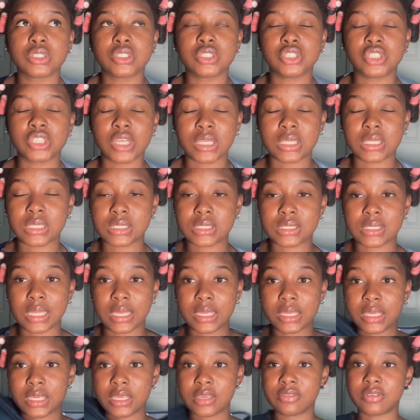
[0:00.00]
jealous. Like,
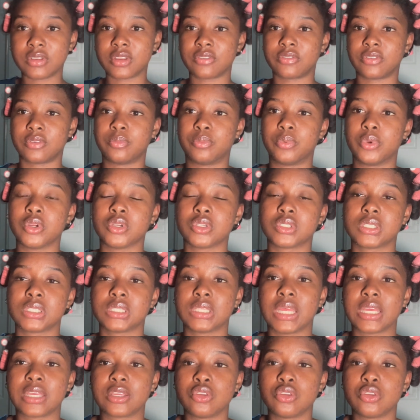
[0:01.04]
even if a person, like,